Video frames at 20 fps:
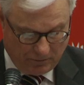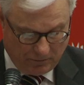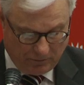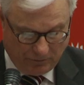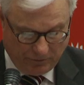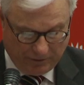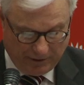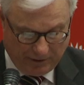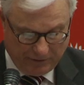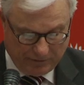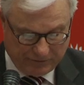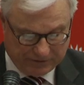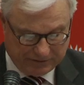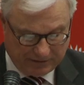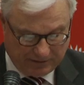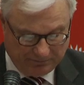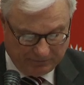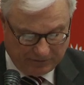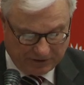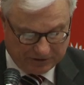Although
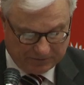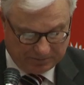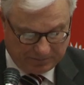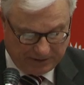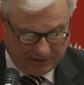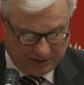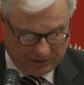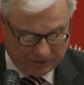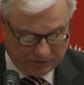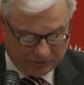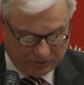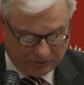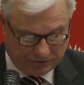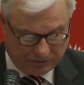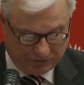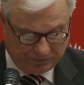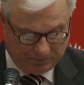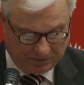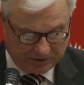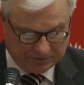some must
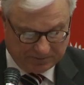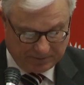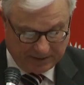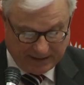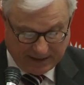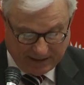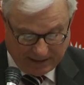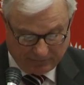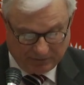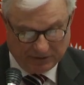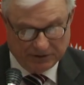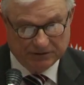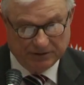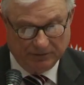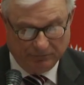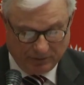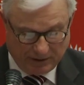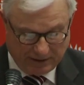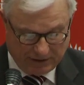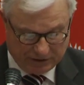be hearings
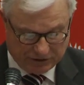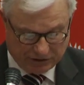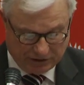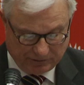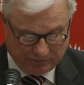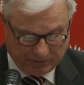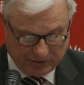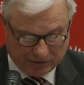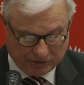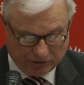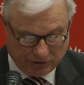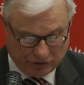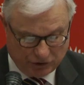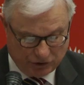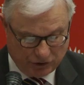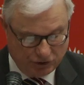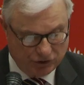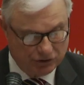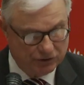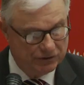in relation to
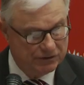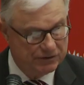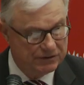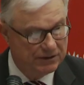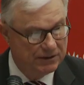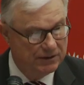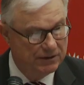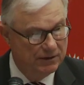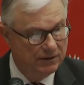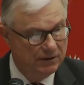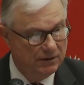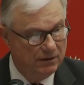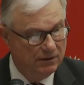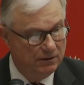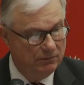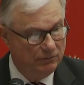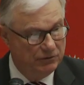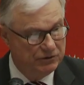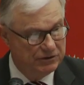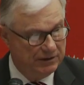institutions
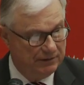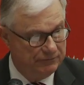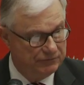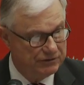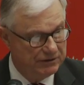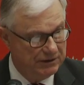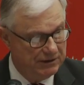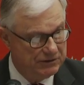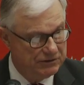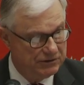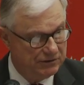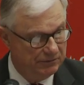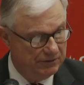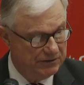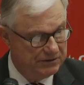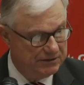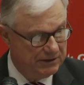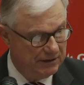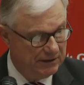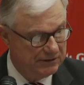which have ceased to
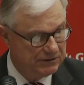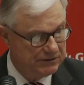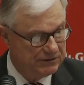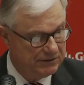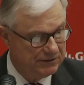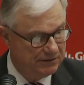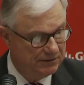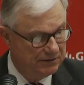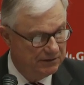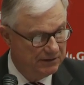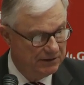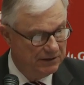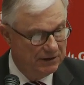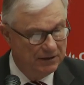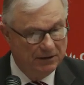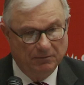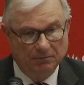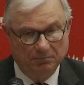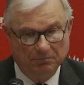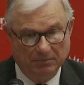exist,
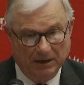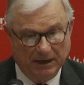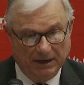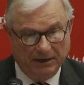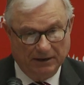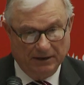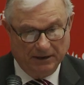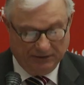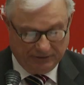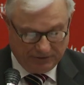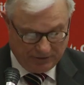many are